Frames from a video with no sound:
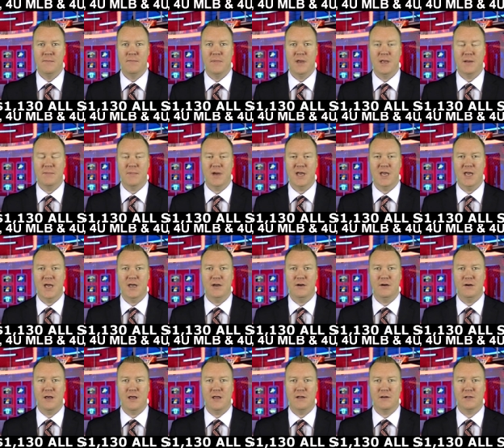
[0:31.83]
making my one hundred
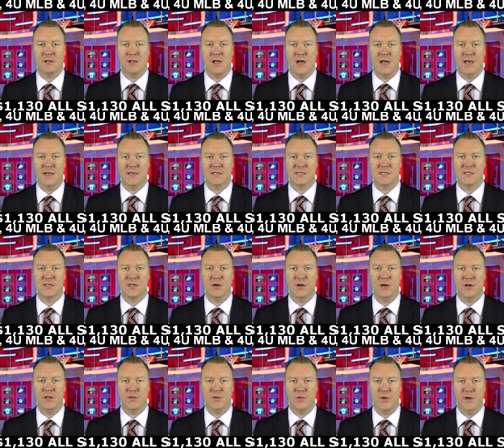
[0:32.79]
dollar clients three
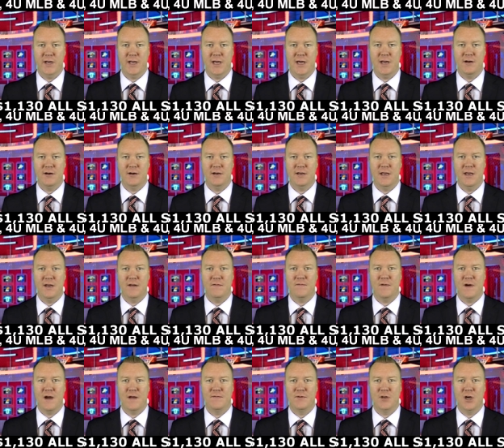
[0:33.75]
thousand three hundred
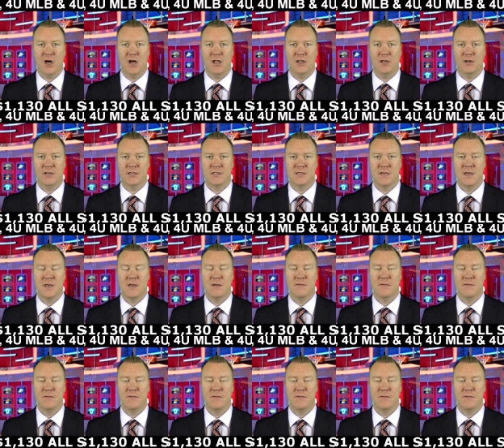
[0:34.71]
eighty-five dollars.